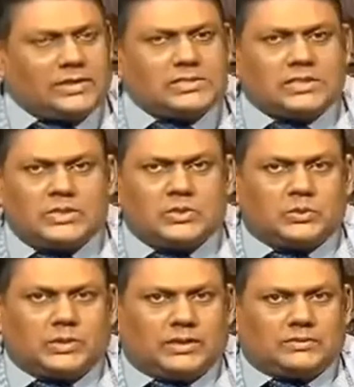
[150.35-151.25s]
the issue,
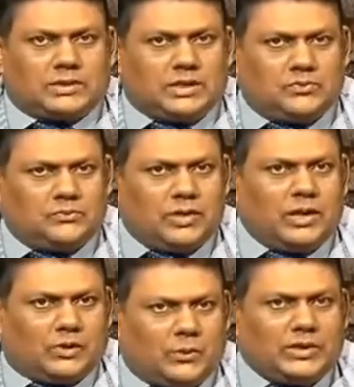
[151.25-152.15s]
that if we
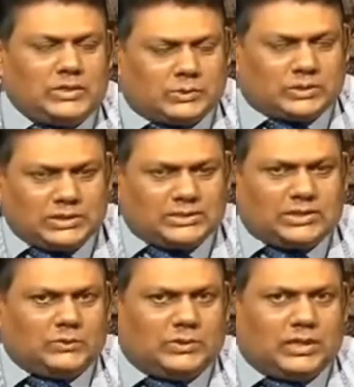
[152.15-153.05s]
are going to
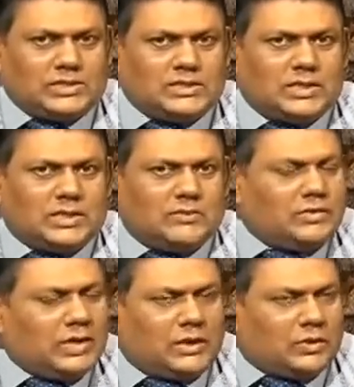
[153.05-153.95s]
continue this, we
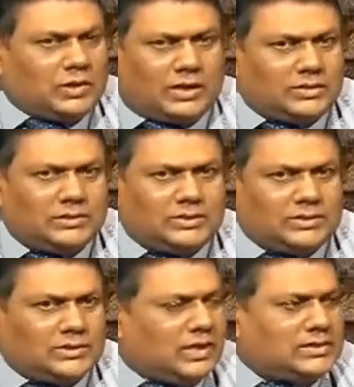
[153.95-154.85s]
cannot cut the
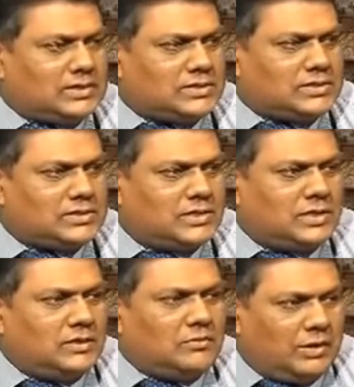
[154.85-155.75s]
taxes.
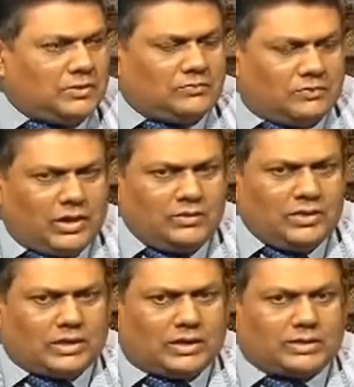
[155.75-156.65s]
But why we
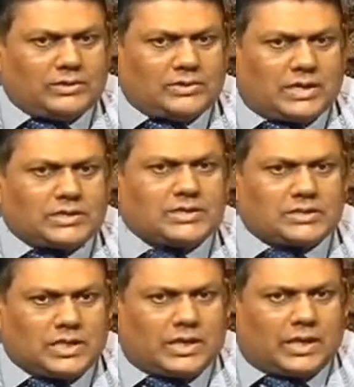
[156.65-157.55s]
cut the taxes,
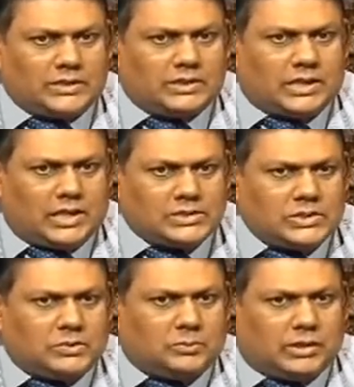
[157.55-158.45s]
I think
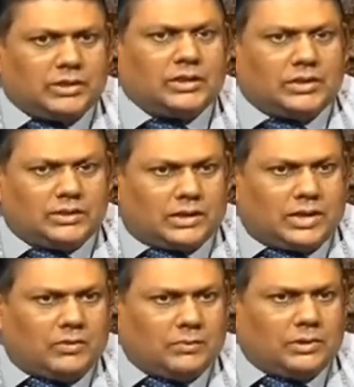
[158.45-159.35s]
assuming the
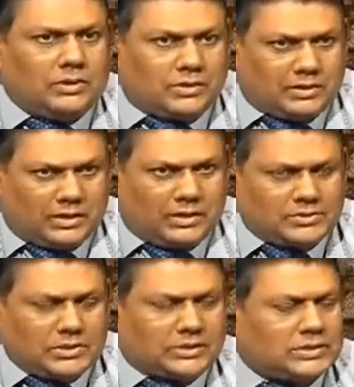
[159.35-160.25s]
government
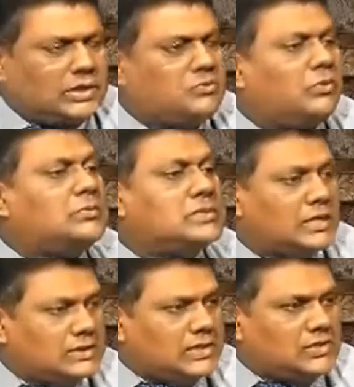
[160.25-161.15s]
sector reforms are
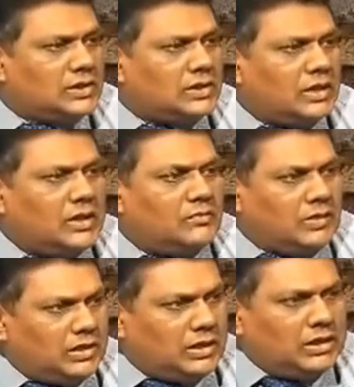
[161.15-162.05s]
essential.
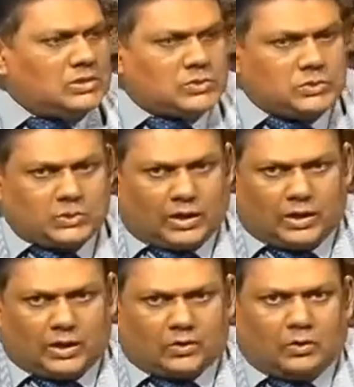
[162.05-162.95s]
We need to
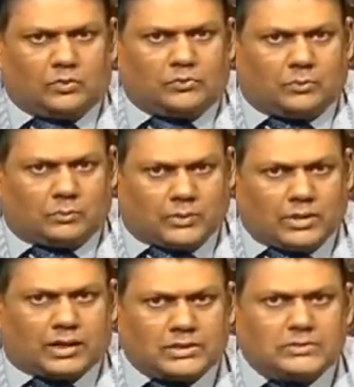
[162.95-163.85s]
go for
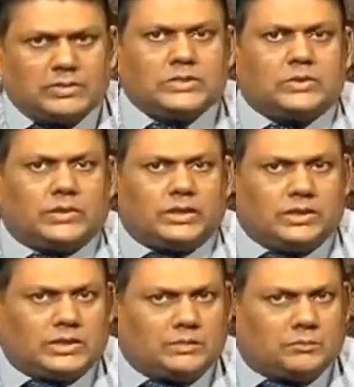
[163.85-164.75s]

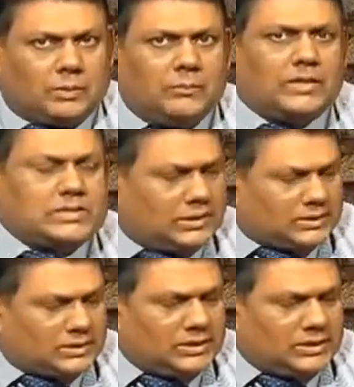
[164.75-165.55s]
productivity-oriented public sector.